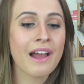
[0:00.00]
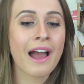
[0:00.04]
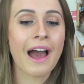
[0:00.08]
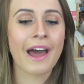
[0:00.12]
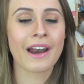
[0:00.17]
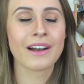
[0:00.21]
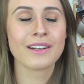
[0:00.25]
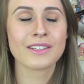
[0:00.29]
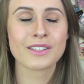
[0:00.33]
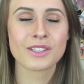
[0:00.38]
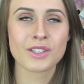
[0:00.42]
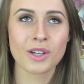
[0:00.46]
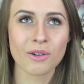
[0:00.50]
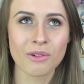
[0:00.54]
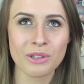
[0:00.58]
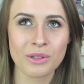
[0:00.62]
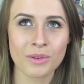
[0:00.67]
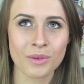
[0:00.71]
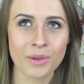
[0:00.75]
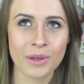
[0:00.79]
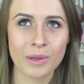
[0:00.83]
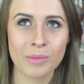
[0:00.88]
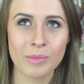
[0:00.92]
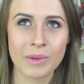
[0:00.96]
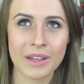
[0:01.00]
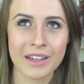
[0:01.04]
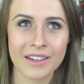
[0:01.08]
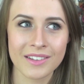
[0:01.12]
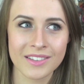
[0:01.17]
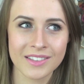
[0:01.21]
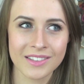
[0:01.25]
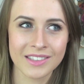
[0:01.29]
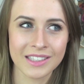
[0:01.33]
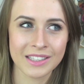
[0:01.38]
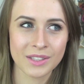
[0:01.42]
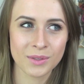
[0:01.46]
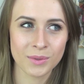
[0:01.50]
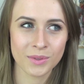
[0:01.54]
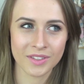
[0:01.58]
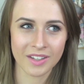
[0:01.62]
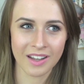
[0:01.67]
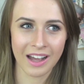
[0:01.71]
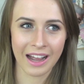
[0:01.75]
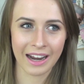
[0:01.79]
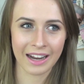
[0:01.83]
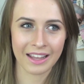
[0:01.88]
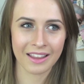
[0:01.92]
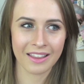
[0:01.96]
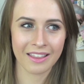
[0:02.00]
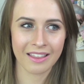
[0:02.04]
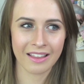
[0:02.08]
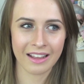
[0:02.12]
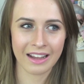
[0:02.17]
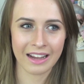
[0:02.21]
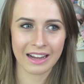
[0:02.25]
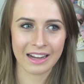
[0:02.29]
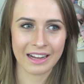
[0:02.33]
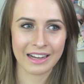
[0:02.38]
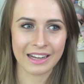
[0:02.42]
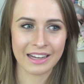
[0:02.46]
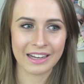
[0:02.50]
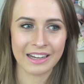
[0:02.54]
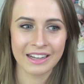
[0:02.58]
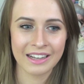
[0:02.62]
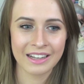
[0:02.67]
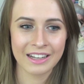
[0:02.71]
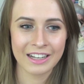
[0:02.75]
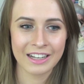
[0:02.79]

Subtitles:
And it's so annoying because this was like the